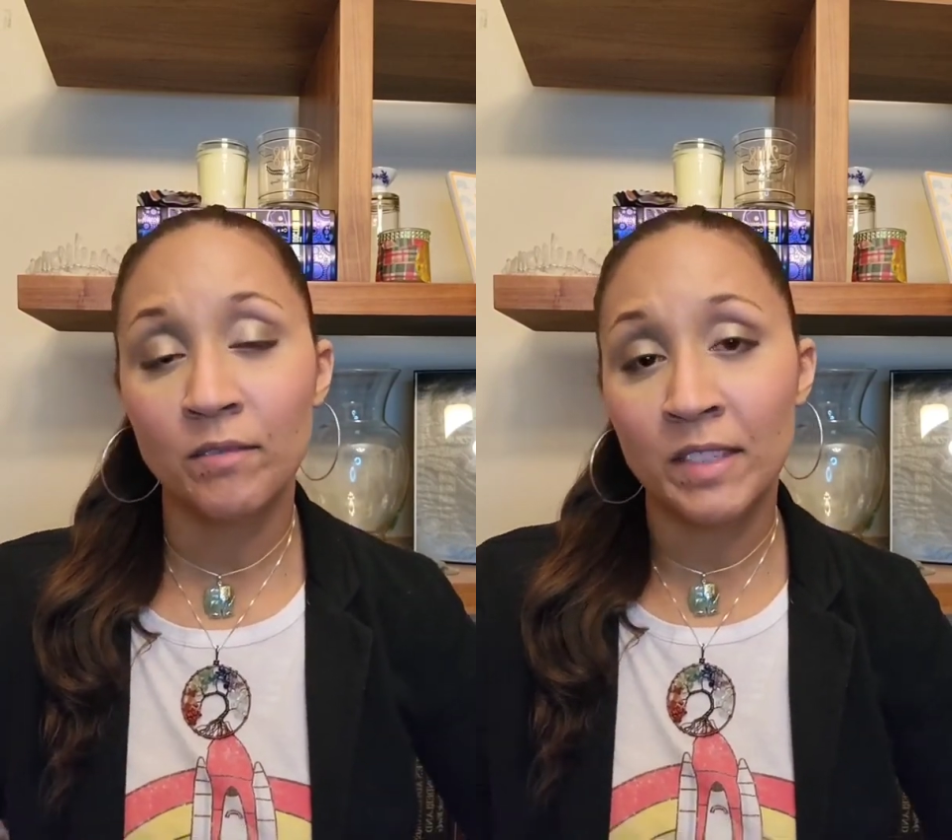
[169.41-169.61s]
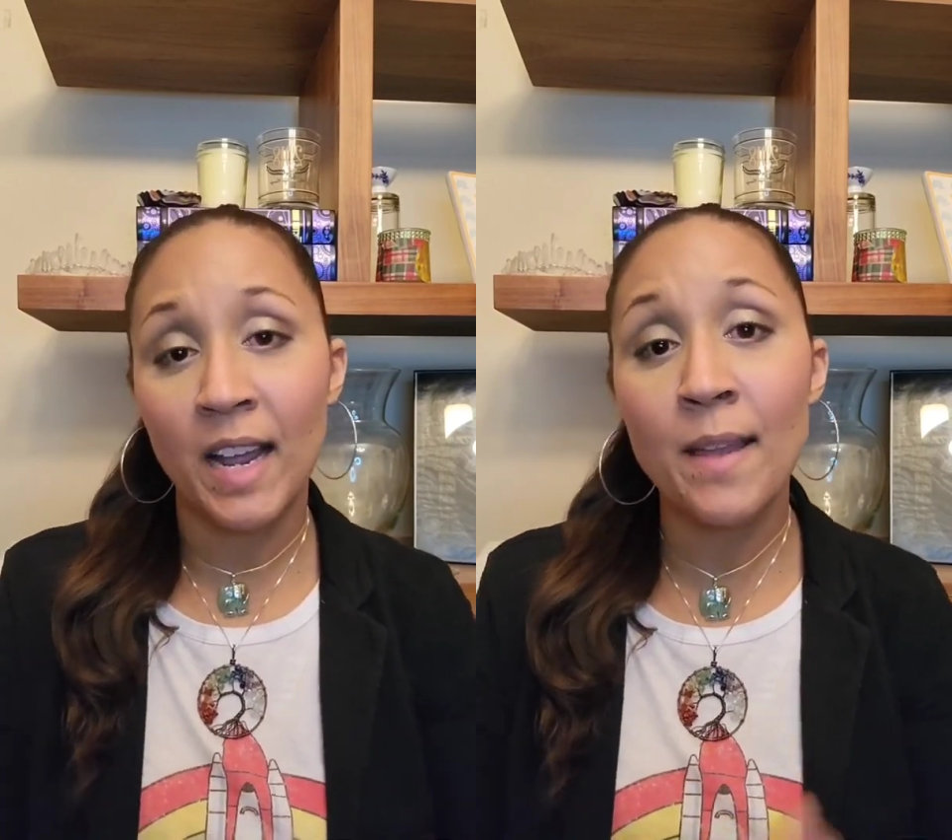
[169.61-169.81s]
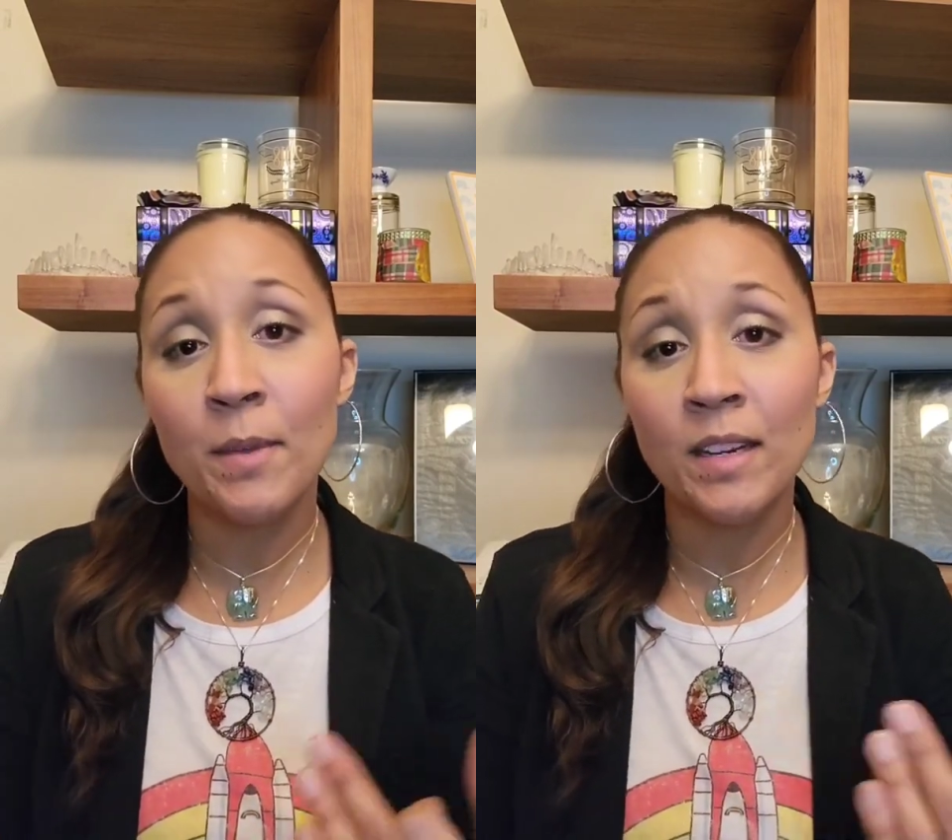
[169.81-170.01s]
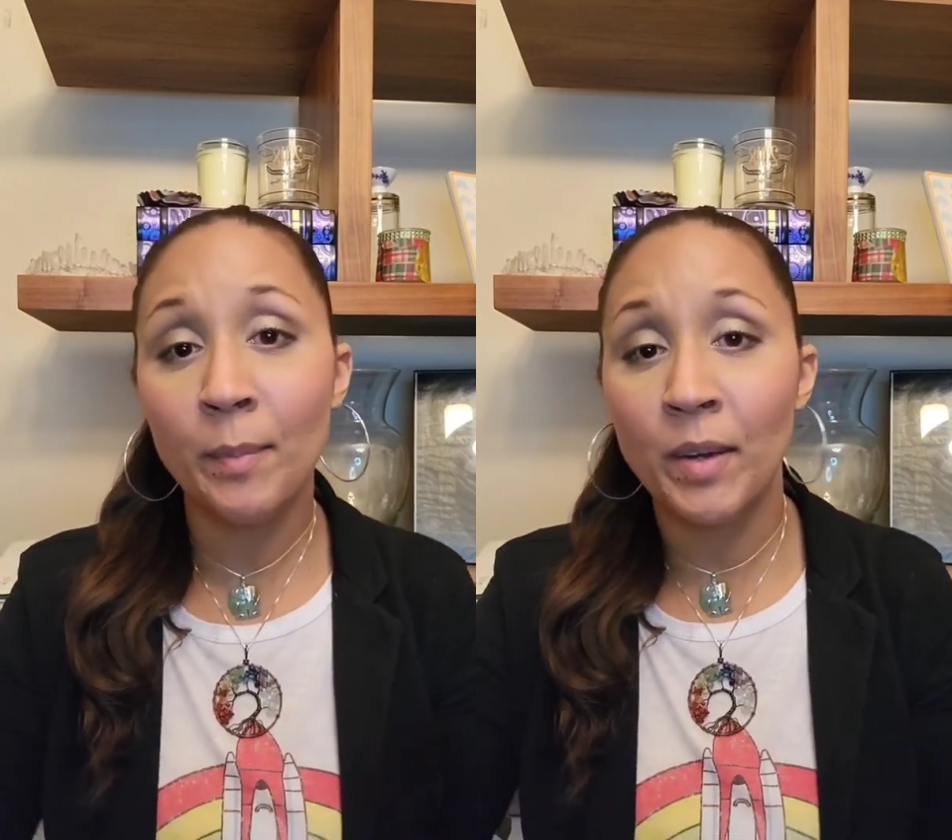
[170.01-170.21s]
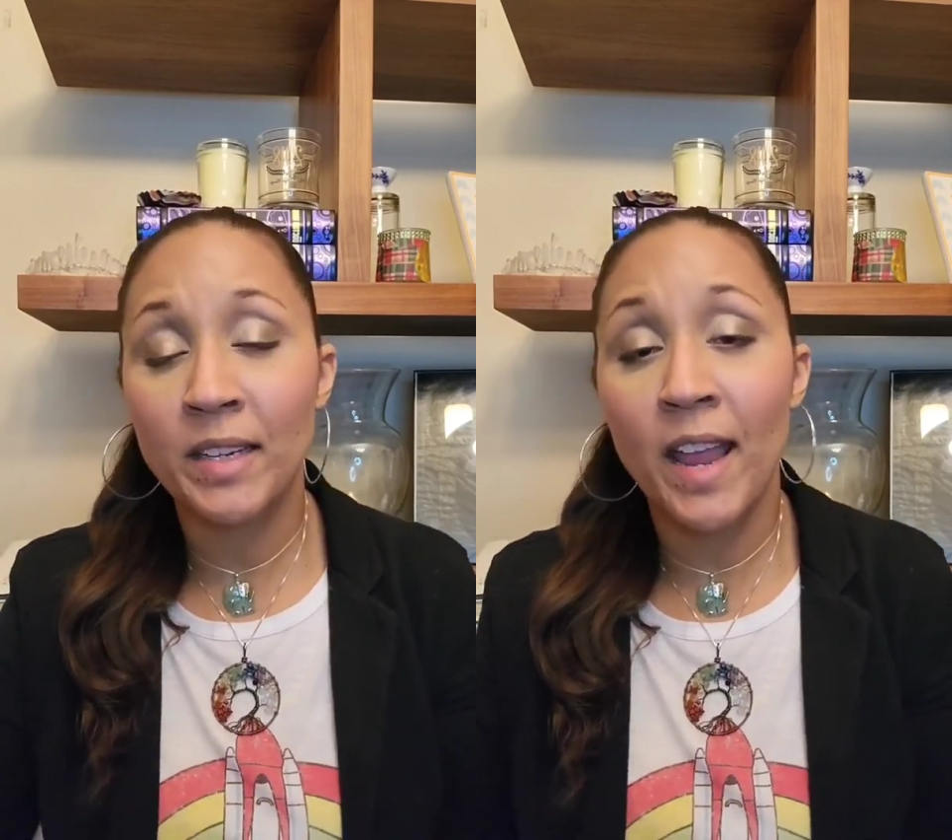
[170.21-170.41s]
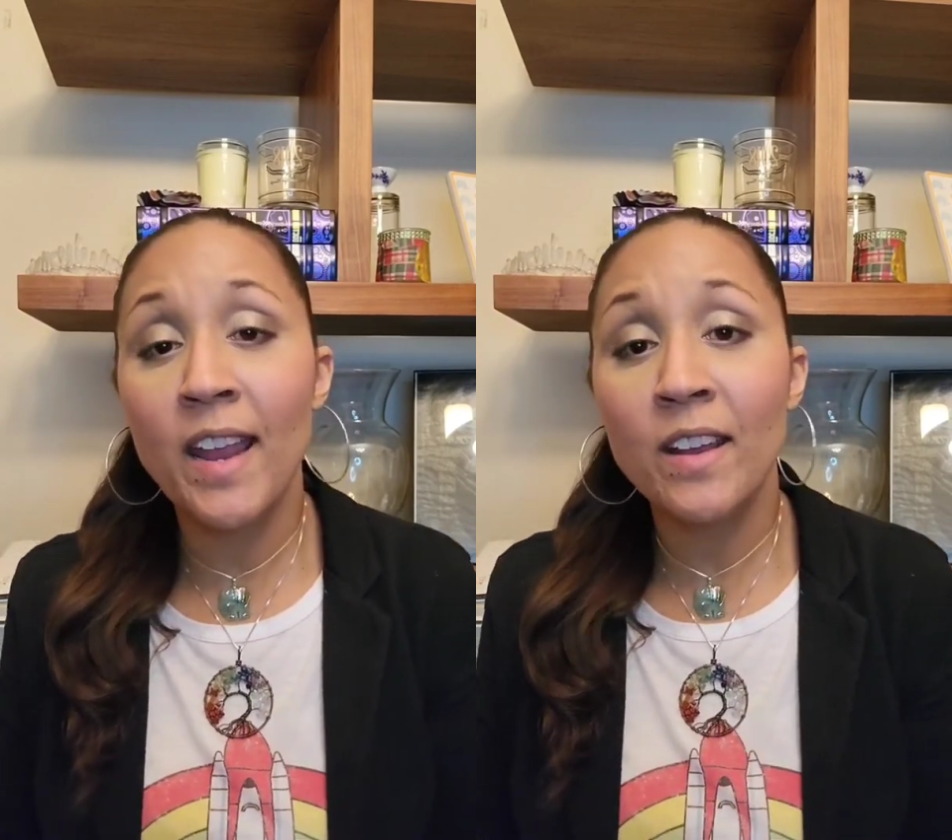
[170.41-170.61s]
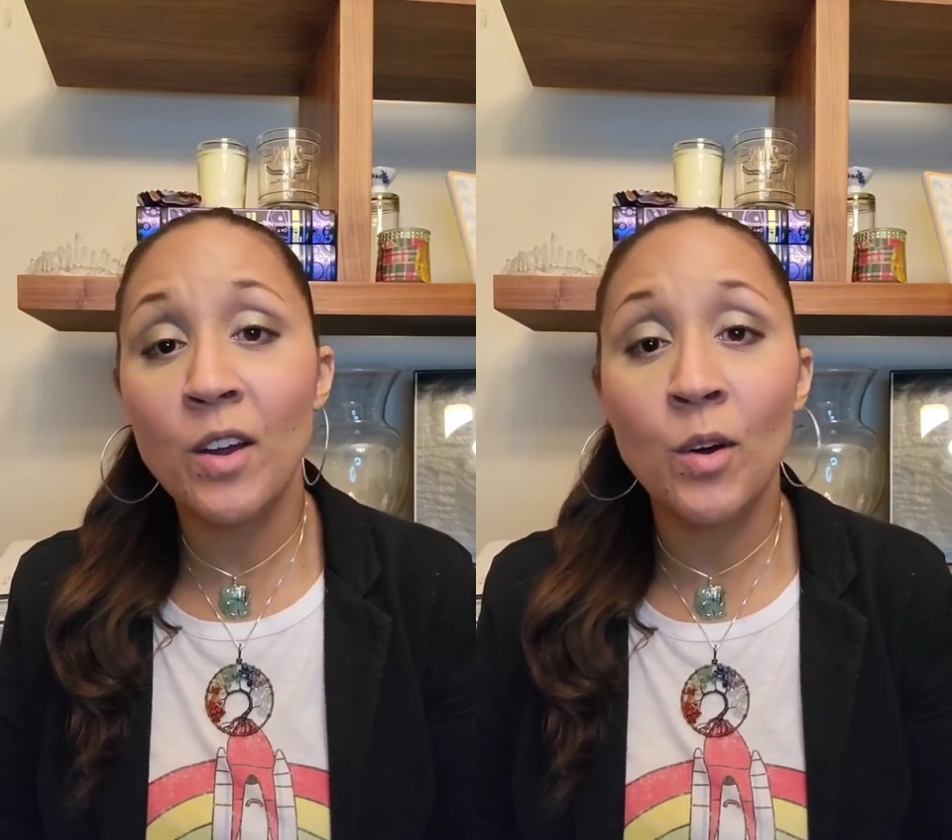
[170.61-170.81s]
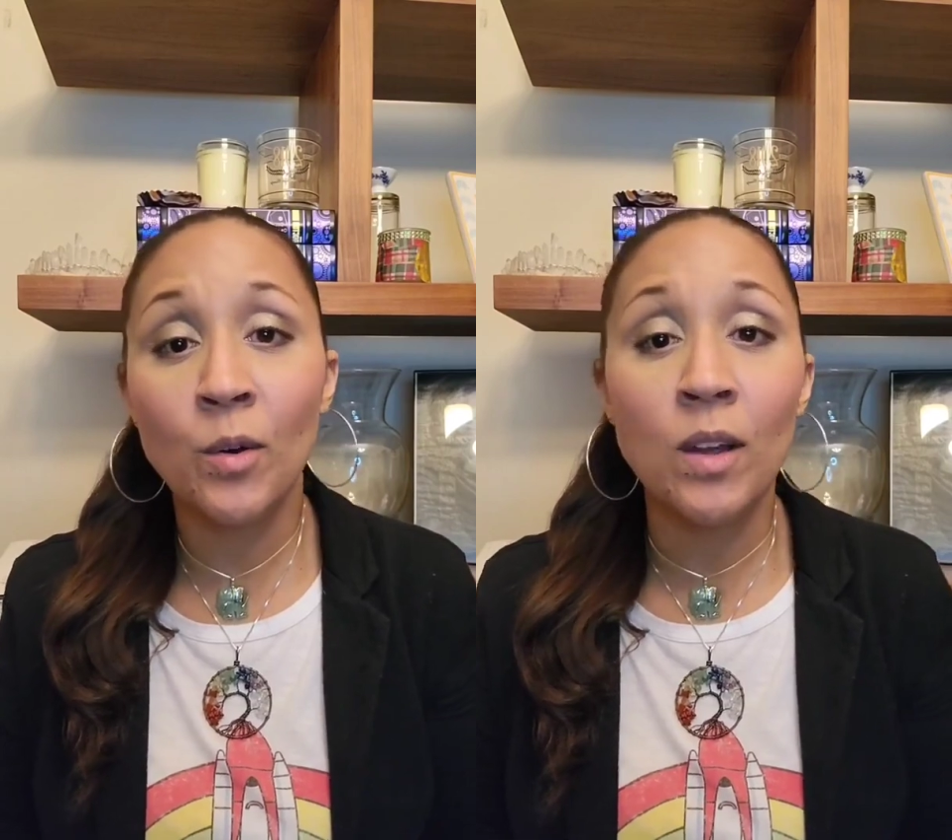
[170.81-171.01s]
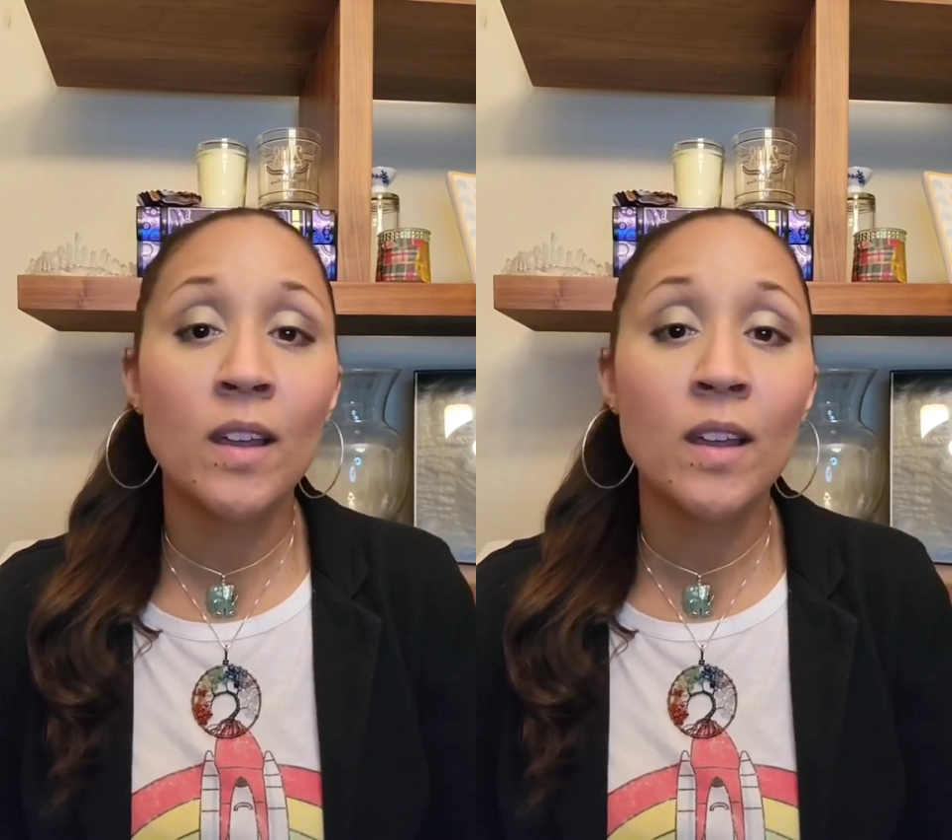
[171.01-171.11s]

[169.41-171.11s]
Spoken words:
diamond, potato.